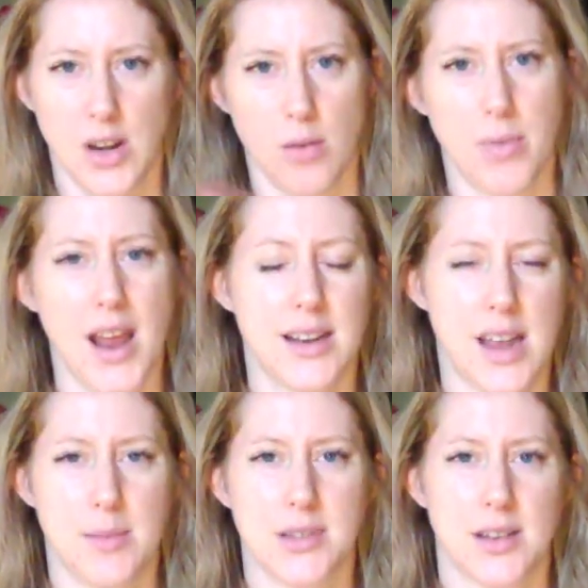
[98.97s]
you know, body
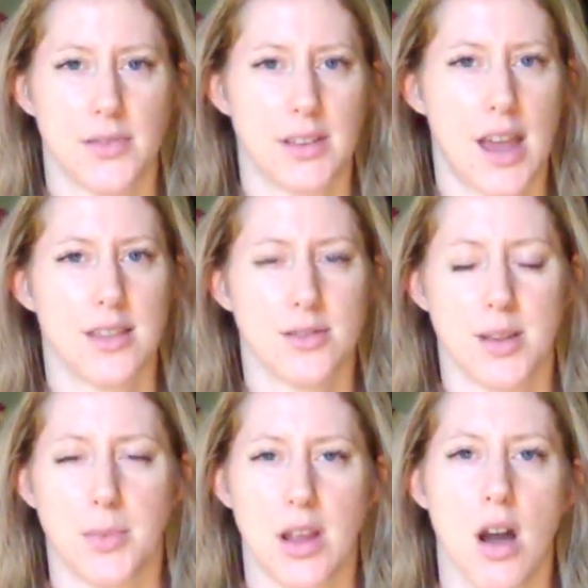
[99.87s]
type and stuff like that. There's
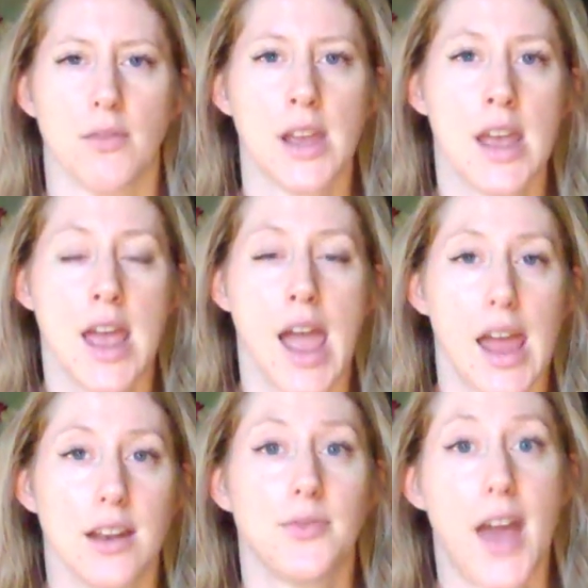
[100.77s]
something off.
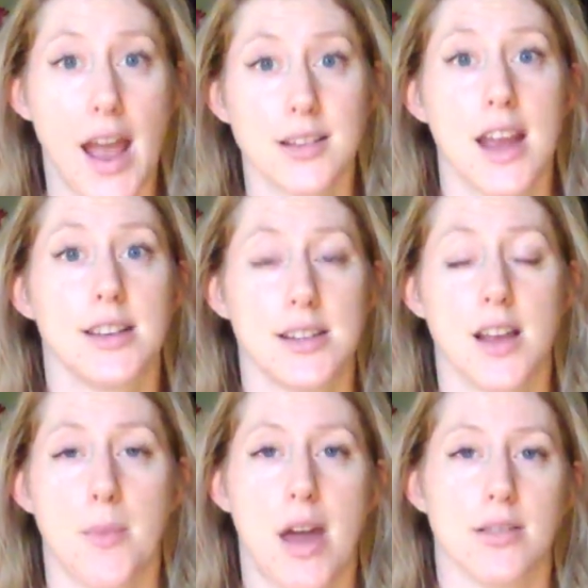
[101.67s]
And in fact, I did
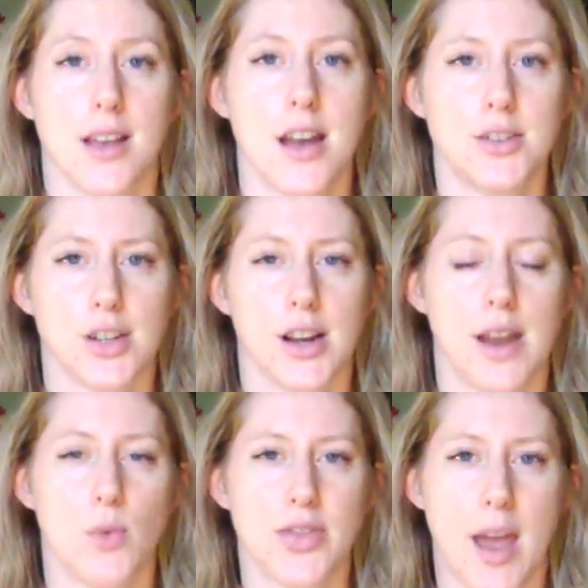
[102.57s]
come out as a hunter,
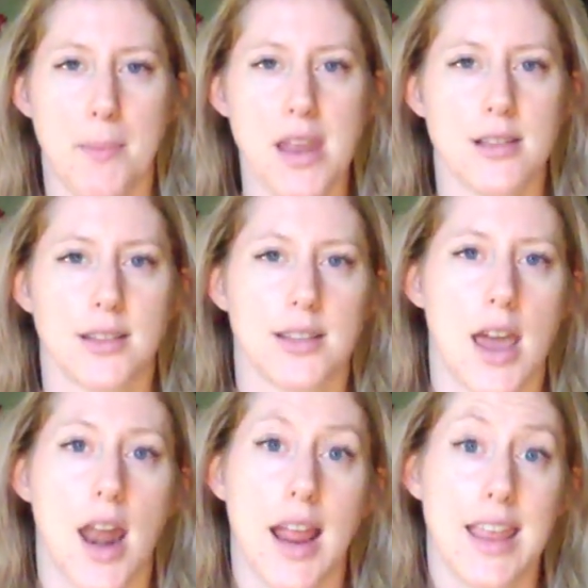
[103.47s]
and what that means is
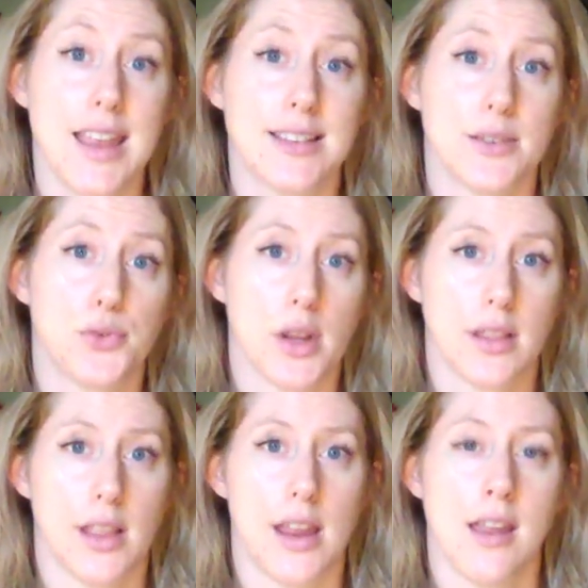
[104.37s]
that I eat
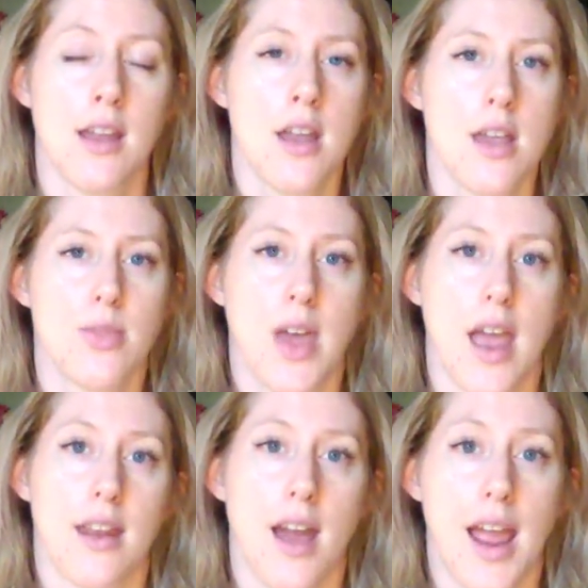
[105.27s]
differently
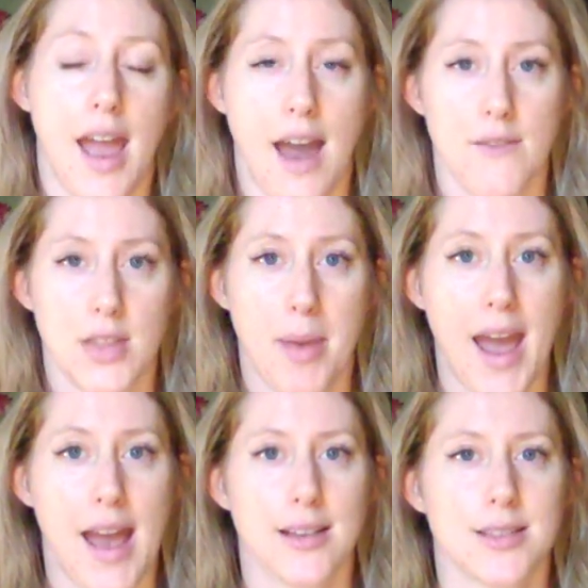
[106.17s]
than I have in the
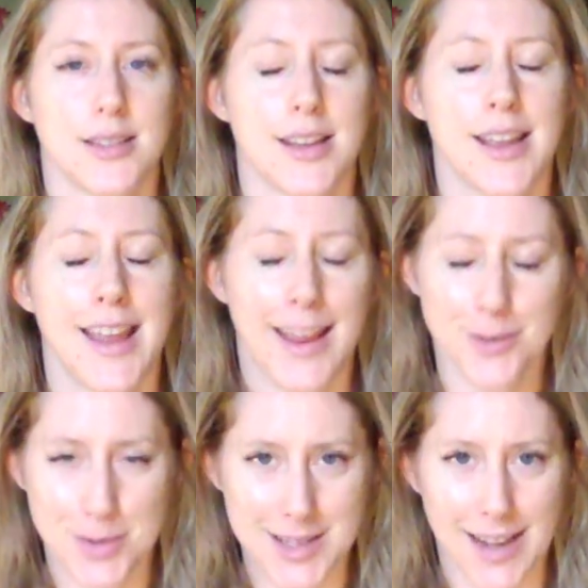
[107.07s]
past.
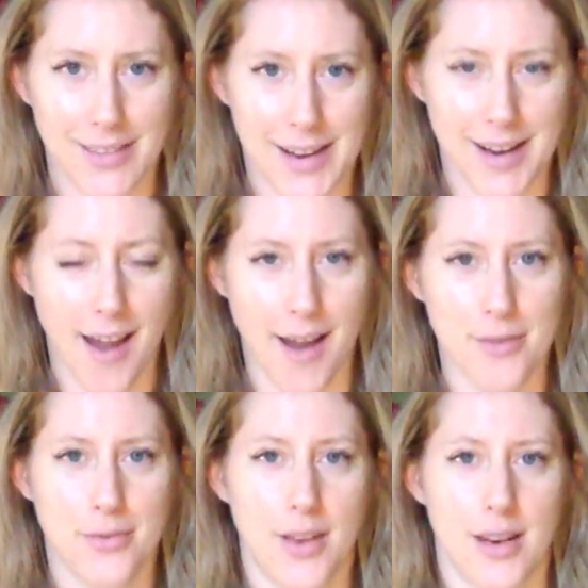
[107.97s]
Interestingly
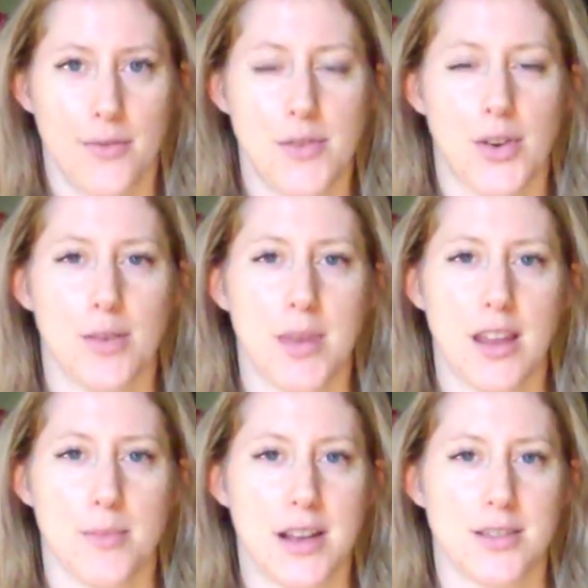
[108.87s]
enough, and if you've heard me
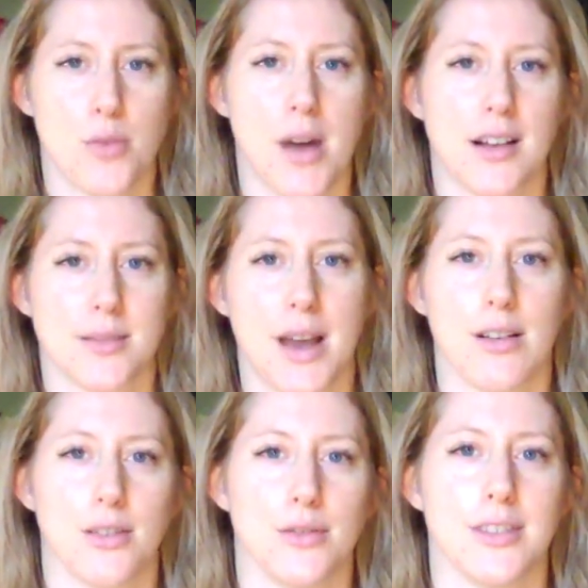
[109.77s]
get on my soapbox
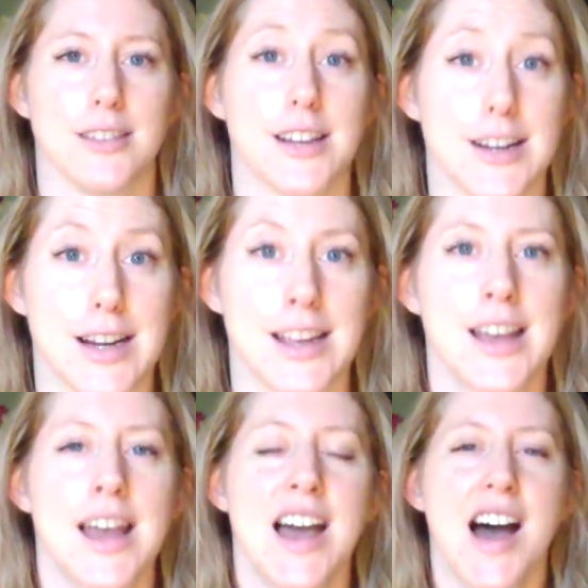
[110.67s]
about gluten and dairy,
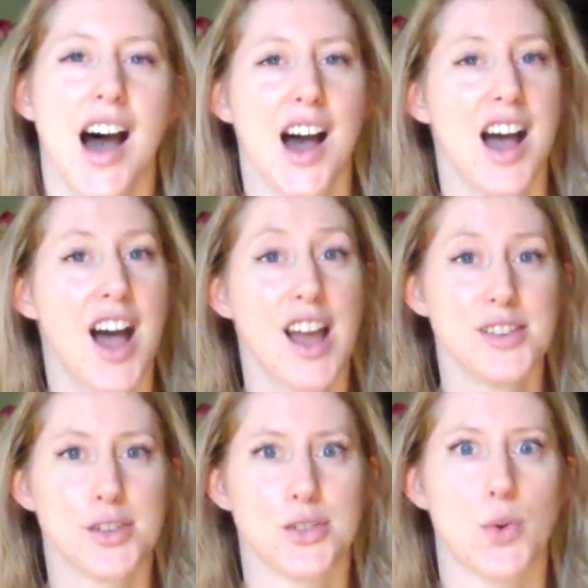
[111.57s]

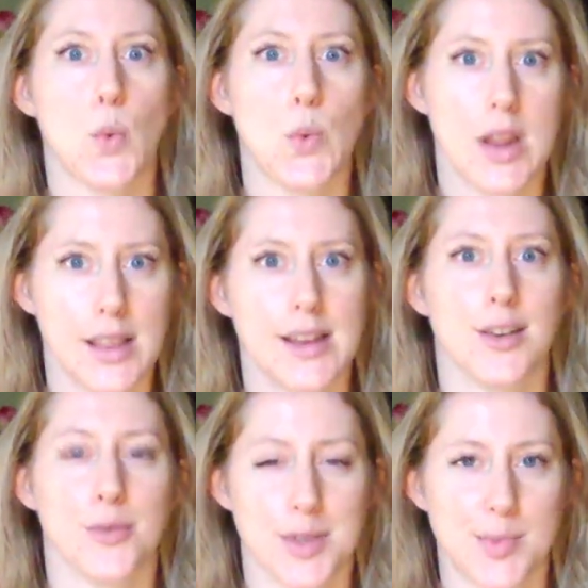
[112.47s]
hunters really
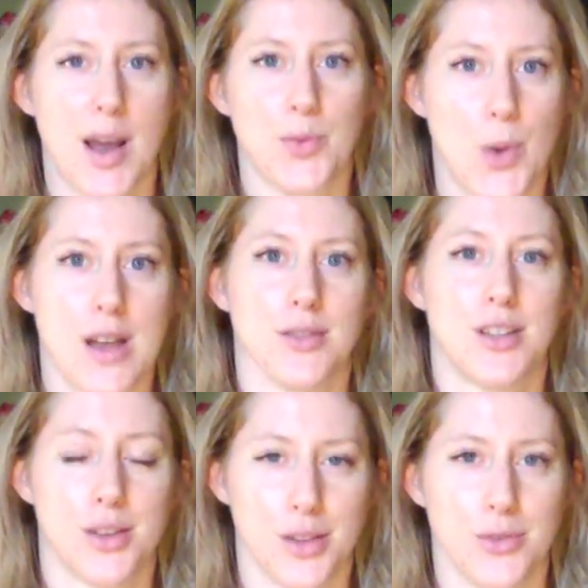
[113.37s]
don't respond well
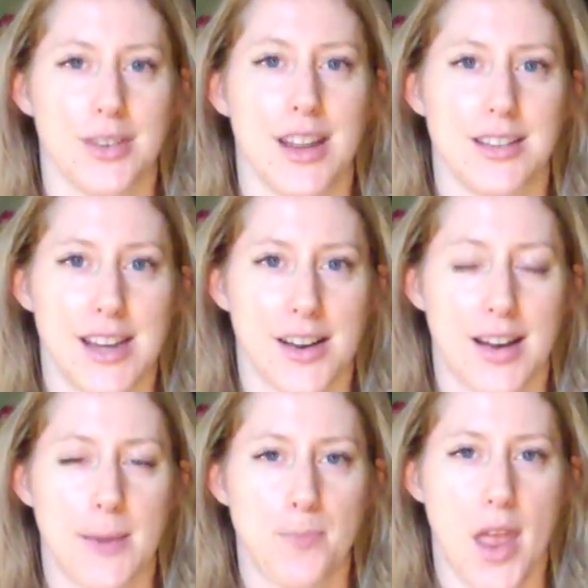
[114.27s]
to gluten and
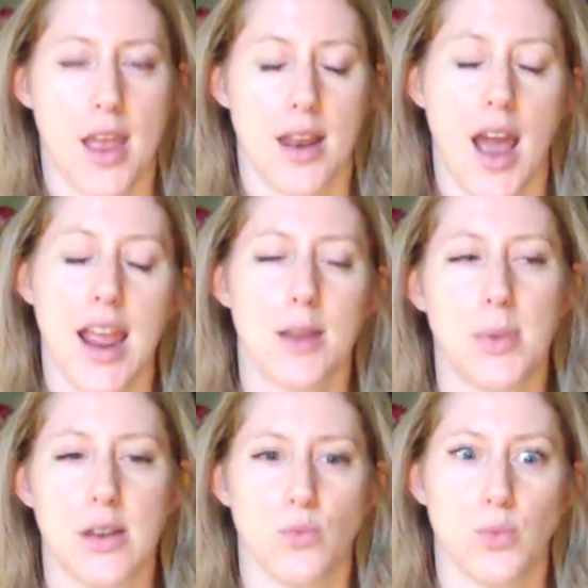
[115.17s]
dairy. And I had
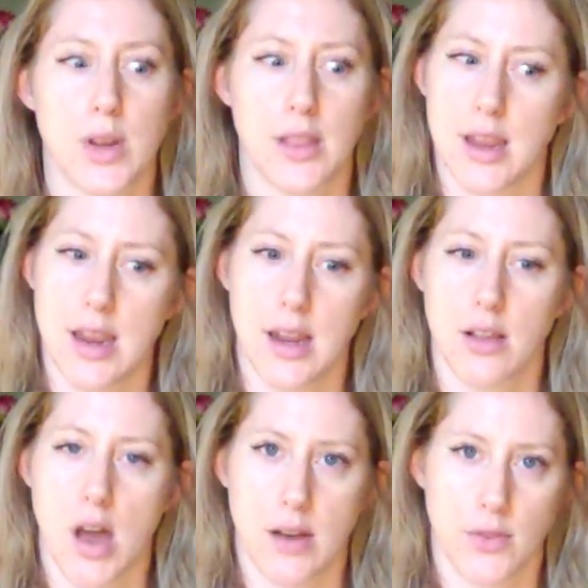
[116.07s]
been really eating
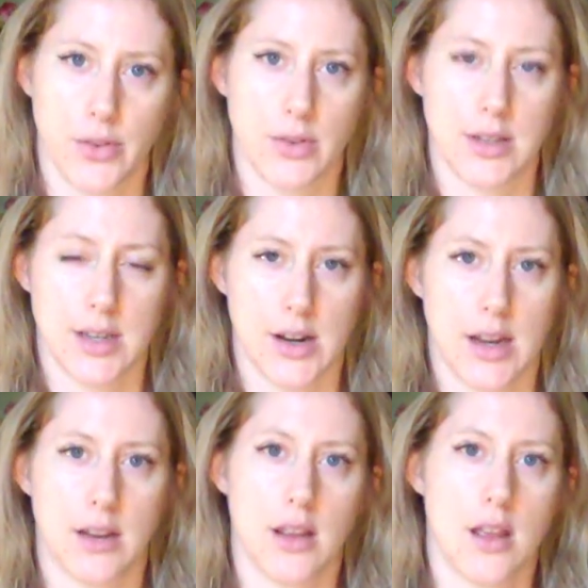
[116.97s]
a lot of gluten and
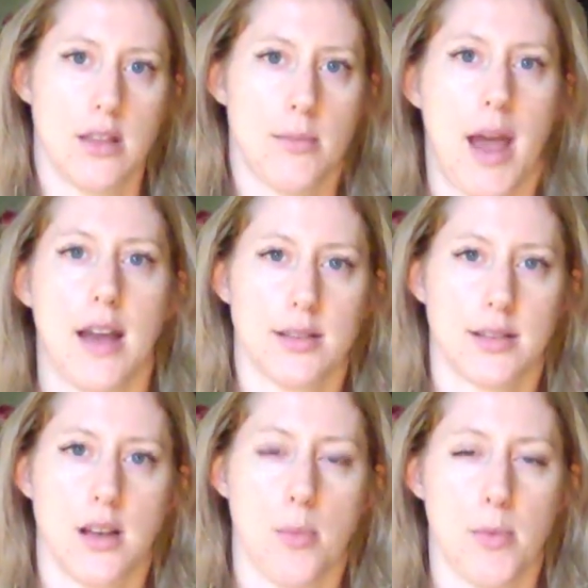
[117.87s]
dairy in the
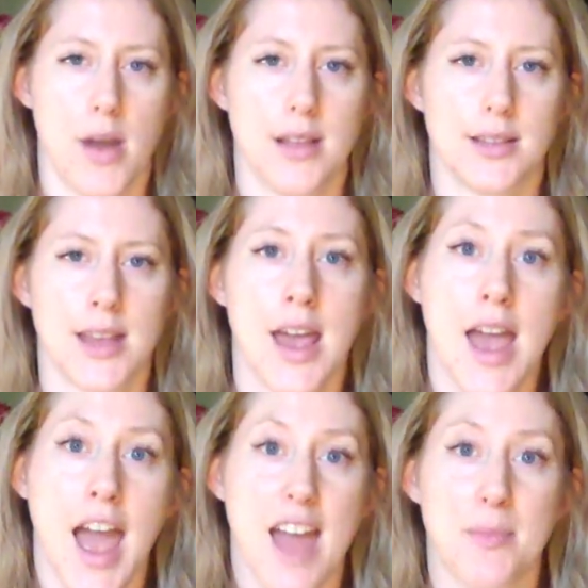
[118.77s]
past couple months,
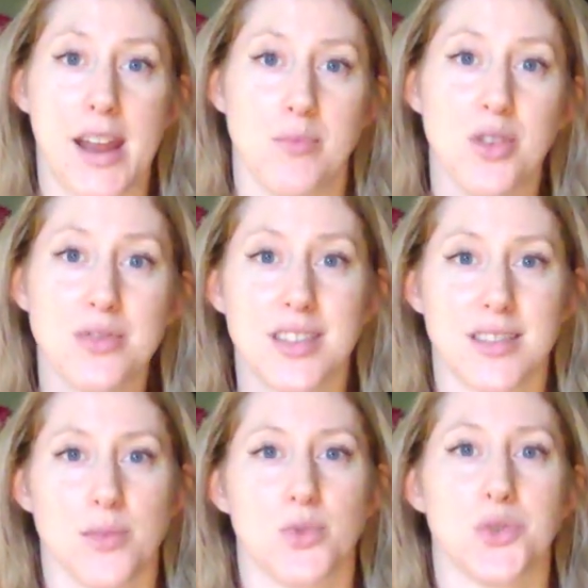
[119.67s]
and my immune
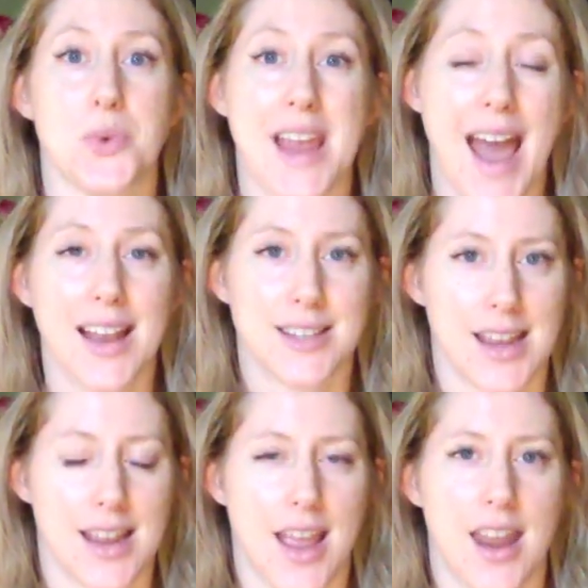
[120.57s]
system was
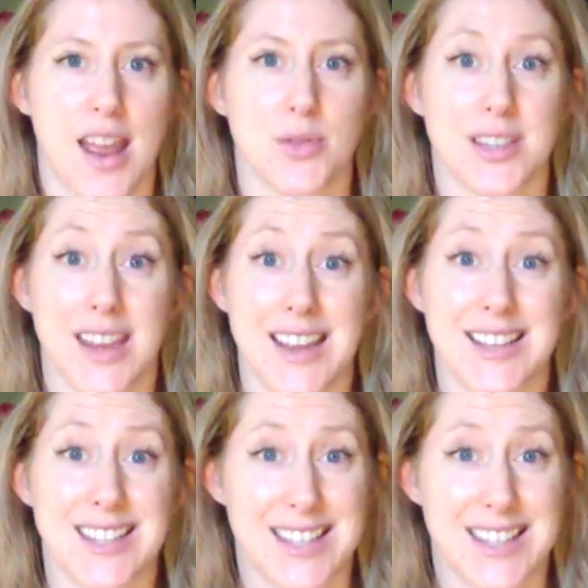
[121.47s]
reacting, and I was getting